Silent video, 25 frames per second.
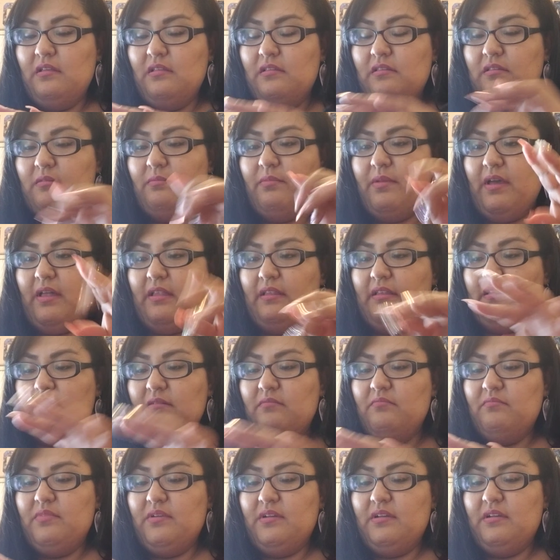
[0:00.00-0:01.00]
the
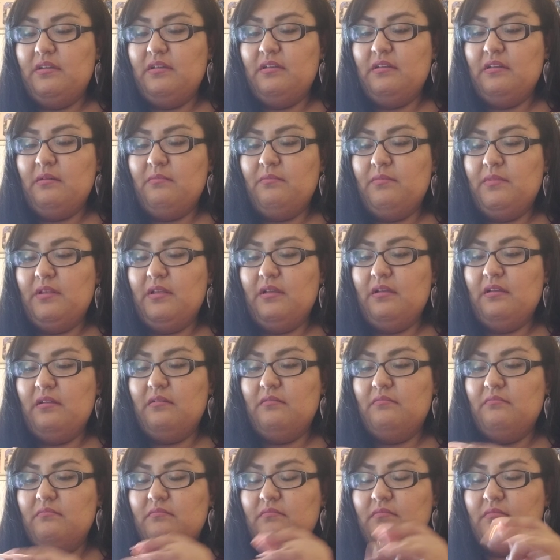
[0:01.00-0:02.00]
palette, but I'm
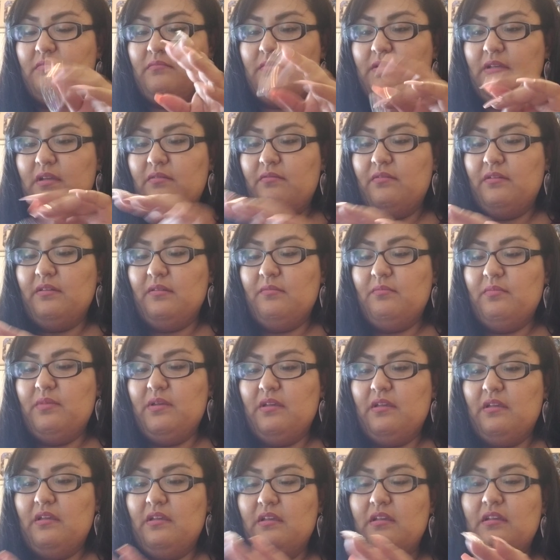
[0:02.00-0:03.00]
not really
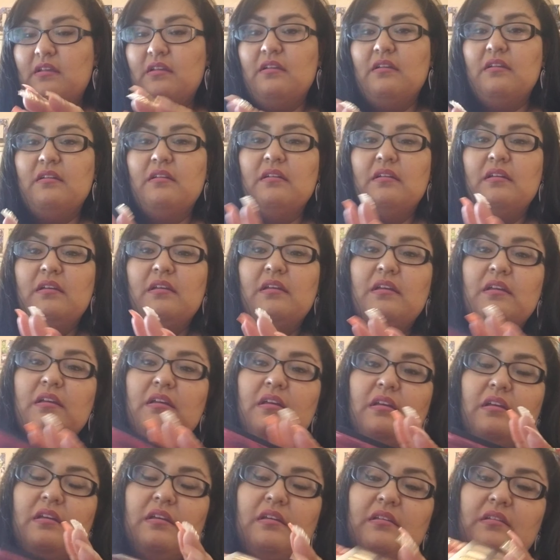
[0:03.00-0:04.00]
picky.
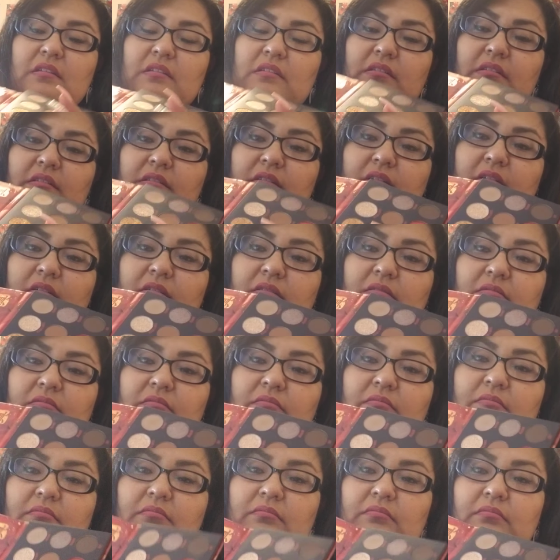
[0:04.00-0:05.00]
So
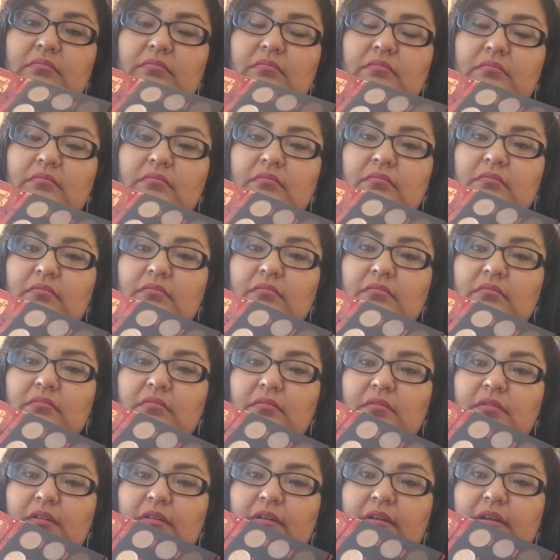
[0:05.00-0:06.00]

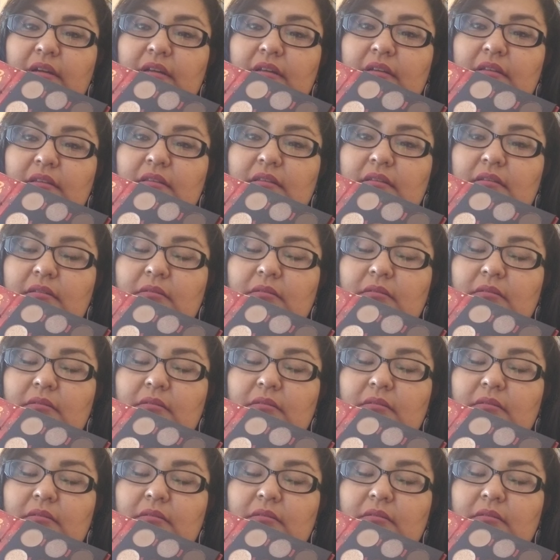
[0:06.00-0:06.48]
there it is.